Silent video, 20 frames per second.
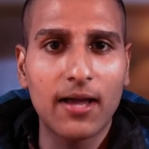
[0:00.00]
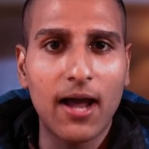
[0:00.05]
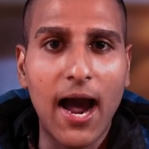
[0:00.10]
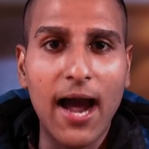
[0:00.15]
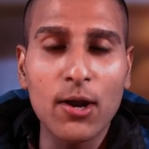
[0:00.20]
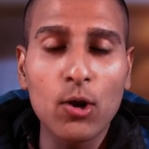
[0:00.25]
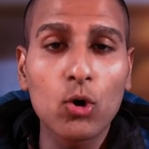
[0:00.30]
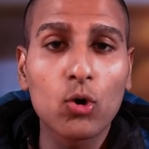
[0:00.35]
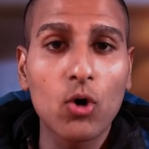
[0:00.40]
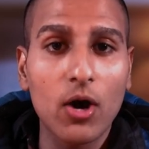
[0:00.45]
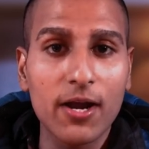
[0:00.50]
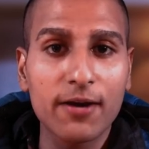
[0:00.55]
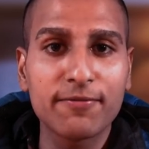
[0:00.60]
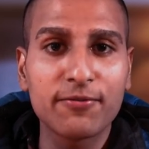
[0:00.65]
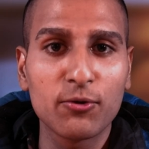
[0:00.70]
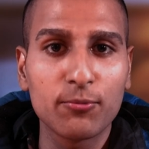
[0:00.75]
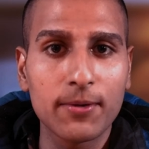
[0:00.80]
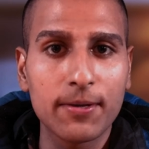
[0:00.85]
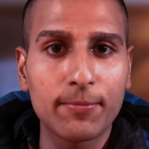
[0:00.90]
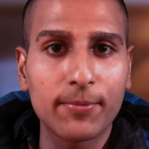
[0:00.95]
I know quite a
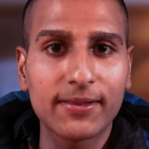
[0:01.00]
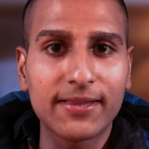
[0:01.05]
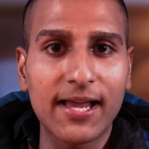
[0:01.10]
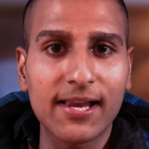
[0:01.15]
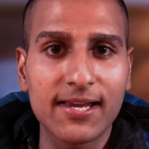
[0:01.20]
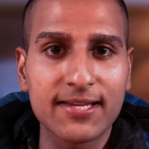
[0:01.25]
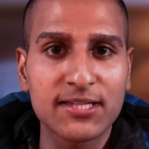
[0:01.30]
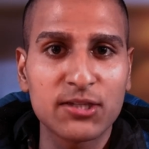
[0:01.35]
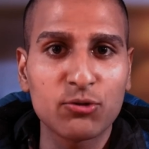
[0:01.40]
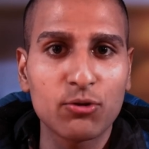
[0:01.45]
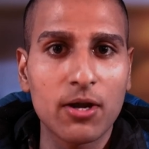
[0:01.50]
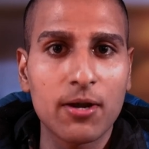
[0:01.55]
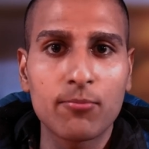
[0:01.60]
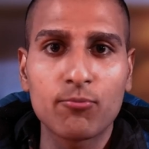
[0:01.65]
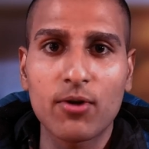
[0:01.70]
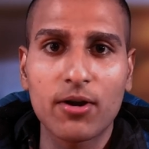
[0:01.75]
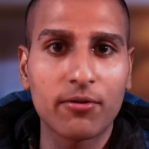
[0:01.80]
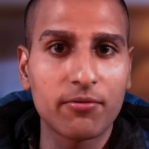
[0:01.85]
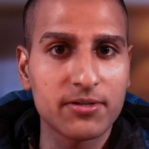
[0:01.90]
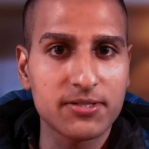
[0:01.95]
few people that listen to him
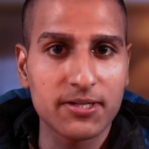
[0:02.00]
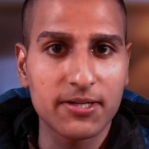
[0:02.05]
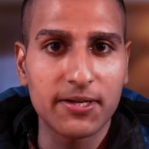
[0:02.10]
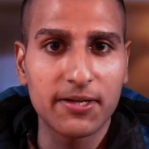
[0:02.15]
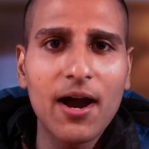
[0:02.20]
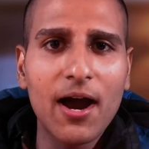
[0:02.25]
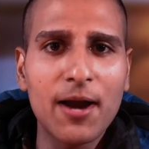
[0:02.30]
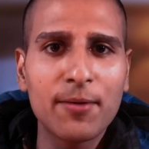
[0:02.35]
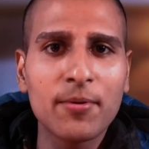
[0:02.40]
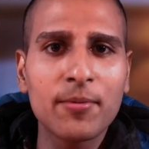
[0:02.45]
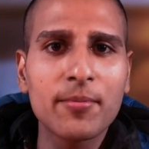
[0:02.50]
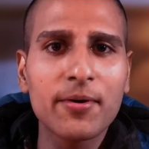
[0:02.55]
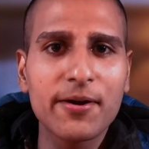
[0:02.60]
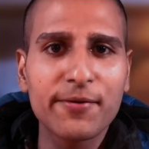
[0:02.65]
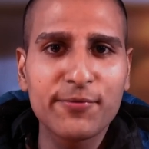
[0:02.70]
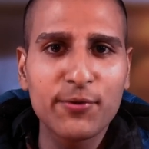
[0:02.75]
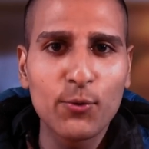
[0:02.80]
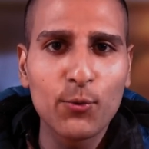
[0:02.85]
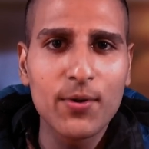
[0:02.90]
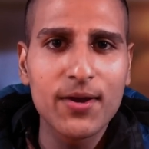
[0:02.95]
rigorously. I remember a
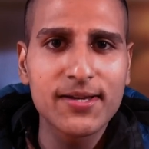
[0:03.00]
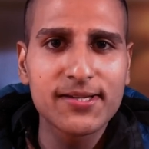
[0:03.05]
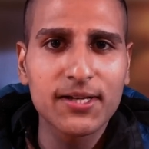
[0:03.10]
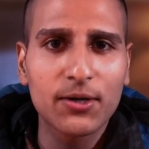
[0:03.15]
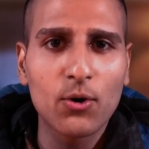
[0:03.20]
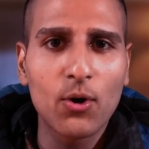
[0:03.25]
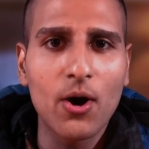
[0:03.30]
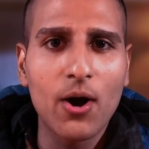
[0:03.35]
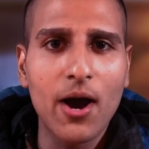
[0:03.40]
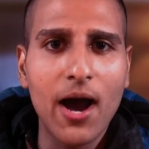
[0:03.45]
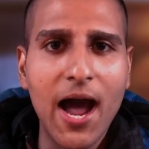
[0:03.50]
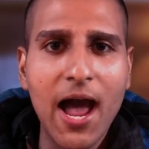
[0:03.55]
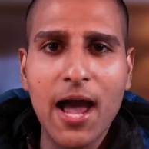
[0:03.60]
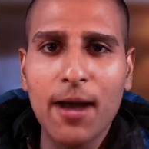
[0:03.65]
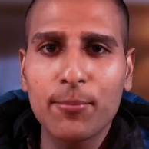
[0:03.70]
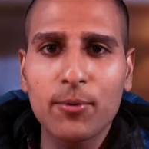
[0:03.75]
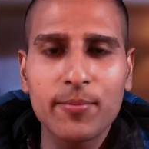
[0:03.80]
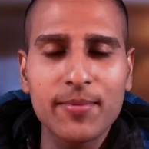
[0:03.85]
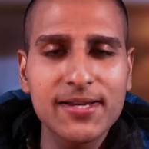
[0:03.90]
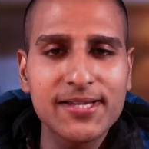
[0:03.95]
few weeks ago, I
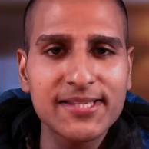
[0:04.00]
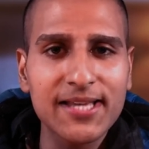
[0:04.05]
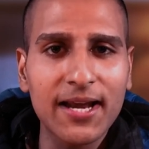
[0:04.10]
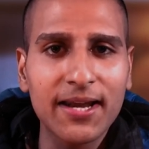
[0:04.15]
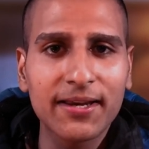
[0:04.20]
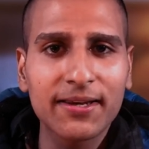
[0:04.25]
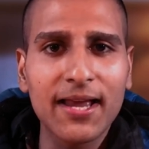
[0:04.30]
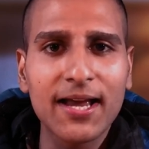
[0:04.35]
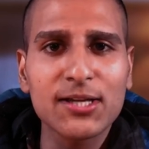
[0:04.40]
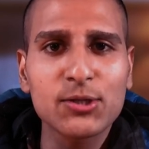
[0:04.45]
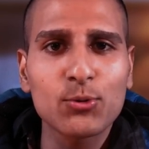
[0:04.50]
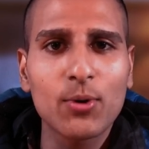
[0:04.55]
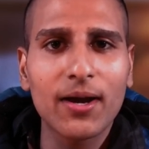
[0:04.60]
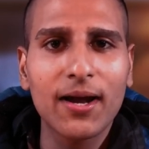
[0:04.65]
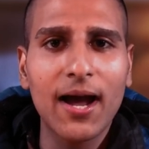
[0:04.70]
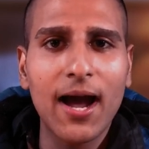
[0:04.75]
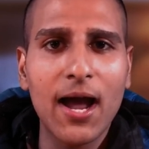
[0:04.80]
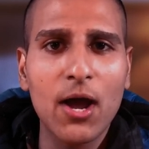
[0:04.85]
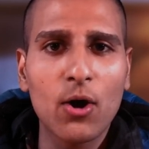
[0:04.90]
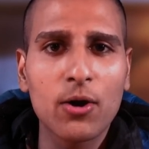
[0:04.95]
happened to be standing next to a
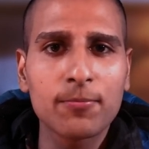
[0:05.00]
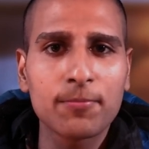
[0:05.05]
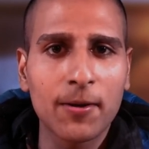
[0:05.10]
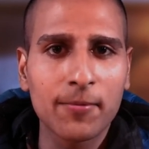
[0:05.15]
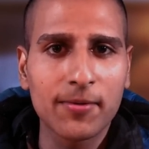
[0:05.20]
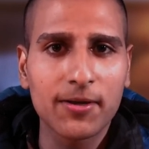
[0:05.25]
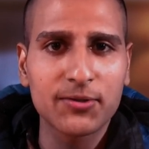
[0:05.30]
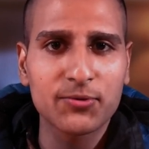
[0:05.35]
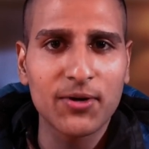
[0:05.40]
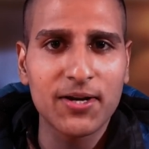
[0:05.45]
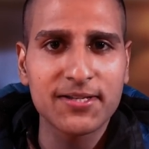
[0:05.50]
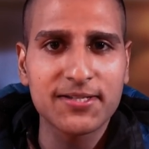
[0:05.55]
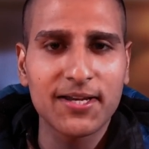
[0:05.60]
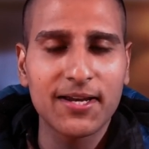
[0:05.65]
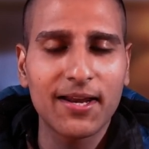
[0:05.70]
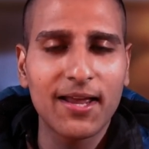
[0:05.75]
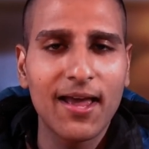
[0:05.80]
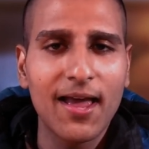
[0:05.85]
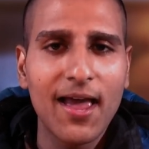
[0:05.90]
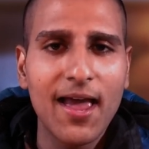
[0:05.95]
guy on public
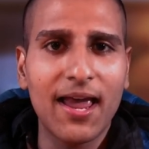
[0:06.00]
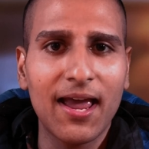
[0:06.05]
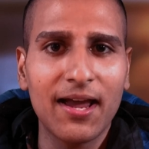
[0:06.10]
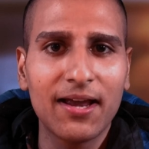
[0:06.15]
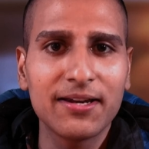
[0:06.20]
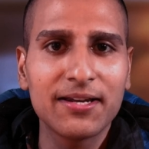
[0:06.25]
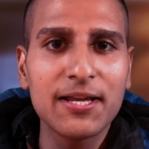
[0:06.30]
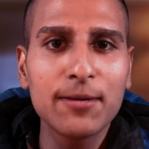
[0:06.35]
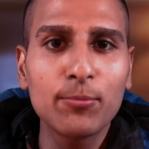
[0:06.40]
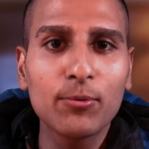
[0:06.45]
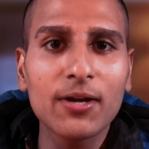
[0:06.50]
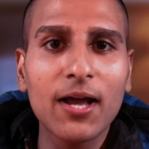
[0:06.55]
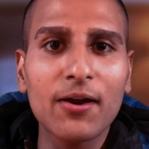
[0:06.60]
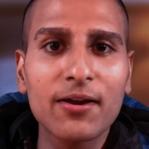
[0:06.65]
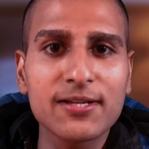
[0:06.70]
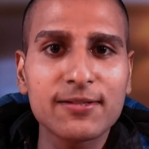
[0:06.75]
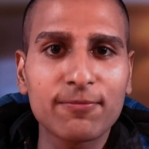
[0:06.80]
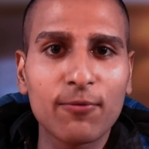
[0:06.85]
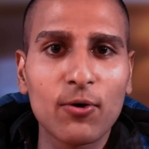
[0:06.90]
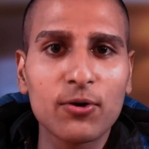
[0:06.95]
transit, and he pulled out
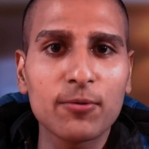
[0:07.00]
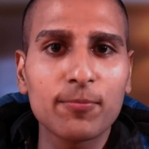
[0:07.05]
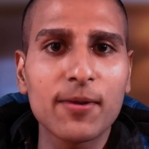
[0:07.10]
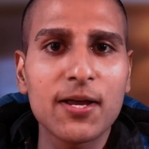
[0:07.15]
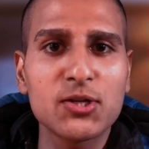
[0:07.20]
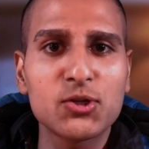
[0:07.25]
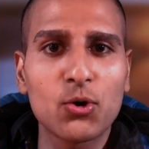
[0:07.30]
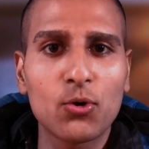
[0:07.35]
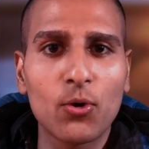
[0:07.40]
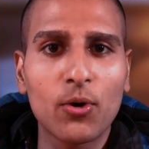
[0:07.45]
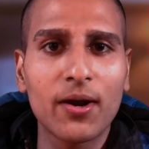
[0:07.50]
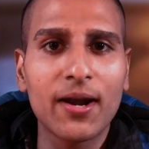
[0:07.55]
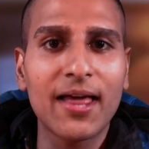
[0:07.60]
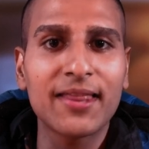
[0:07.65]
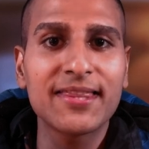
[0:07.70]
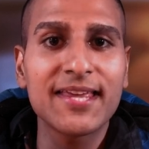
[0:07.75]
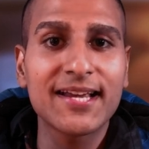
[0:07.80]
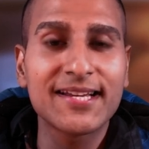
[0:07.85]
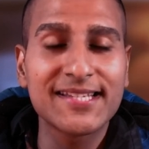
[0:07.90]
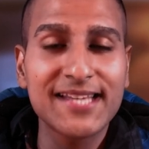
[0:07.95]
his phone to play Joe Rogan at
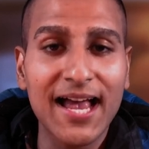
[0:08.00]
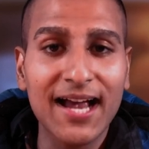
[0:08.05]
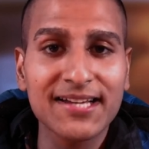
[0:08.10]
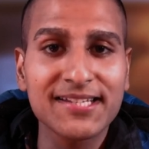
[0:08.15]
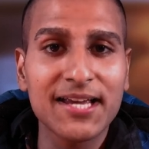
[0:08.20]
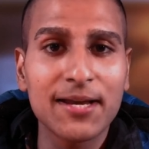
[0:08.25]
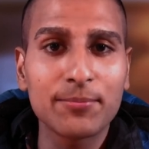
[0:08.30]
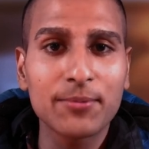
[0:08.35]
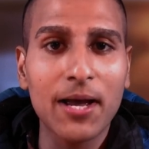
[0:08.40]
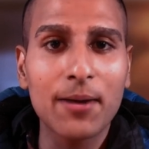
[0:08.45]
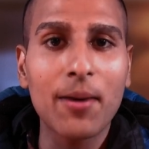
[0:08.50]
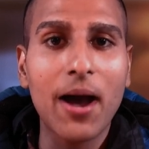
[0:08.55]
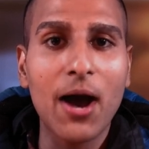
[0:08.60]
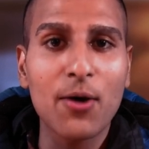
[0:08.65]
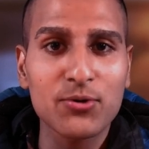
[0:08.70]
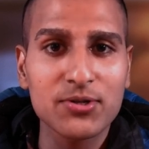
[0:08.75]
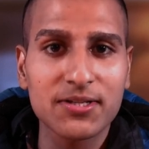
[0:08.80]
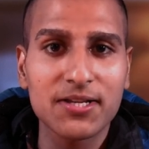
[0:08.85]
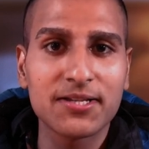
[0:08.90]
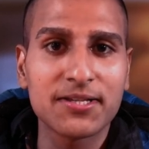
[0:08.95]
the exact same time I
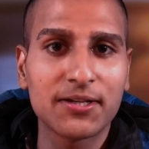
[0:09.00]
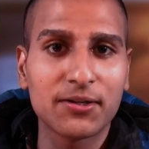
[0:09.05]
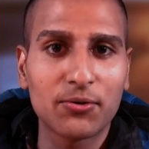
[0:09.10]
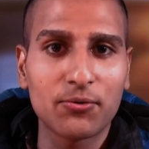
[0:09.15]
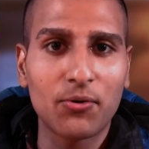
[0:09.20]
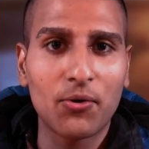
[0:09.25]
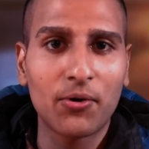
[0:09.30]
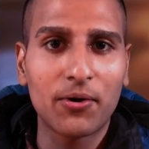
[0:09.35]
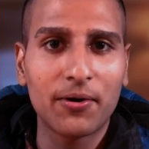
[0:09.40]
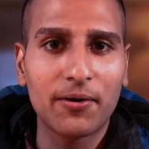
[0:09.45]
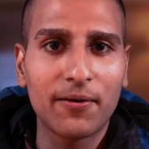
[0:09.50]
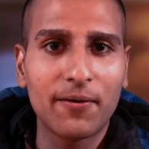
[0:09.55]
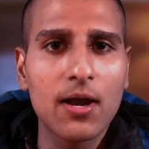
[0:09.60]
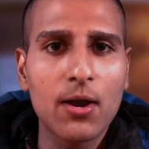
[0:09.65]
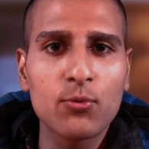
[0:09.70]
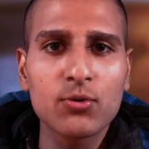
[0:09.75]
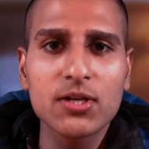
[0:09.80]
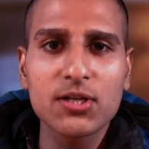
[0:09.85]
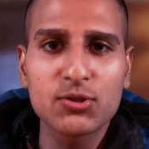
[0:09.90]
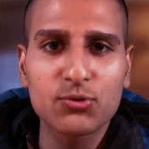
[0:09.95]
was listening to Rogan. It
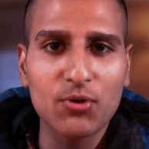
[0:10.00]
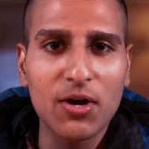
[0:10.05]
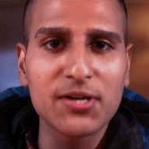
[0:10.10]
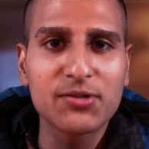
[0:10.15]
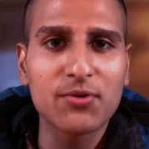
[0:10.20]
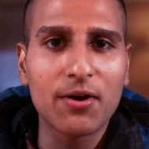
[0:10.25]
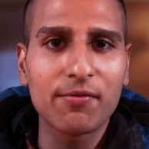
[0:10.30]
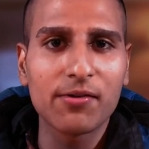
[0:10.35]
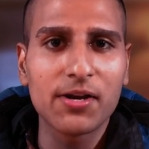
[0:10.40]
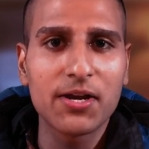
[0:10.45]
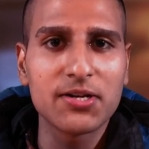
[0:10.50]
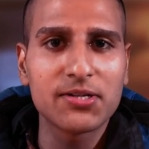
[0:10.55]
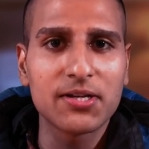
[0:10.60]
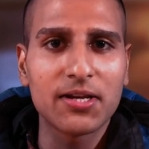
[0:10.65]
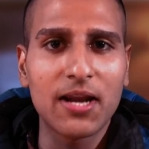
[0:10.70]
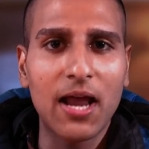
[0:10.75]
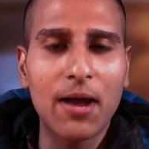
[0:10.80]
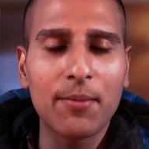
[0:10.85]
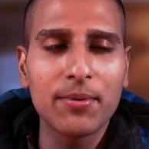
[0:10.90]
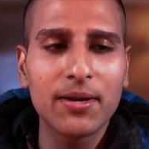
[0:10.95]
was a strange revelation.
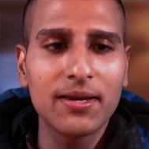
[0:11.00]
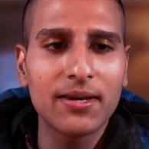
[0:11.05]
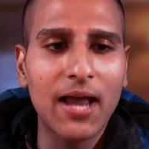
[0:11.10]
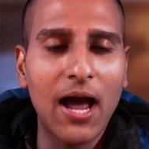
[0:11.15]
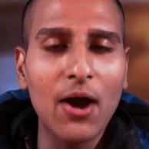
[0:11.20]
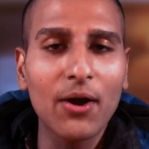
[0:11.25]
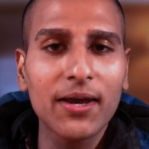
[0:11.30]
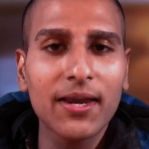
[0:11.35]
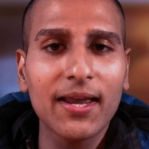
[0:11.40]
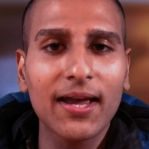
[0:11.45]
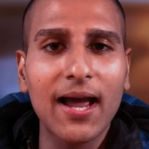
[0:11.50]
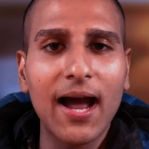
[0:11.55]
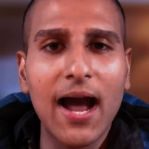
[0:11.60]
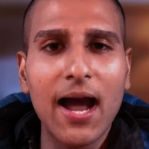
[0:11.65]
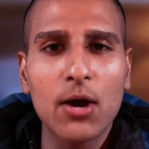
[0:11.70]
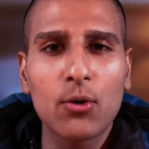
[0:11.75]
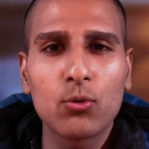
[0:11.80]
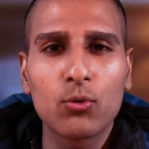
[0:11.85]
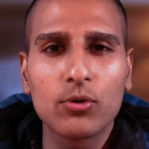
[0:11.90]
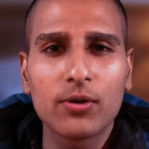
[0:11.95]
I mean, how can a
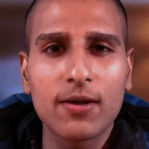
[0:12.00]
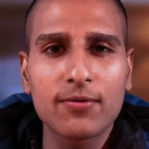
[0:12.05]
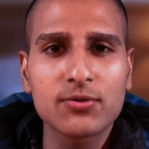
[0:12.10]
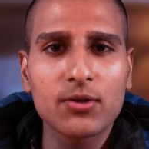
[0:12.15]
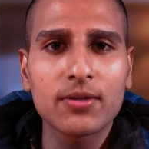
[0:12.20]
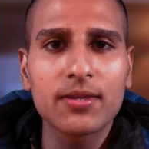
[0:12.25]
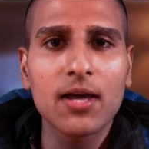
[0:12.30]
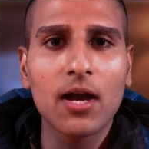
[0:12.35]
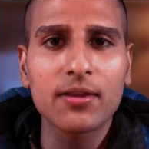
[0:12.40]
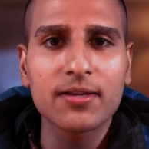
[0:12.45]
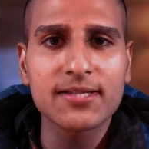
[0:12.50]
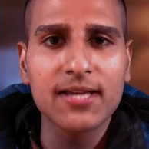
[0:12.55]
guy who lives on the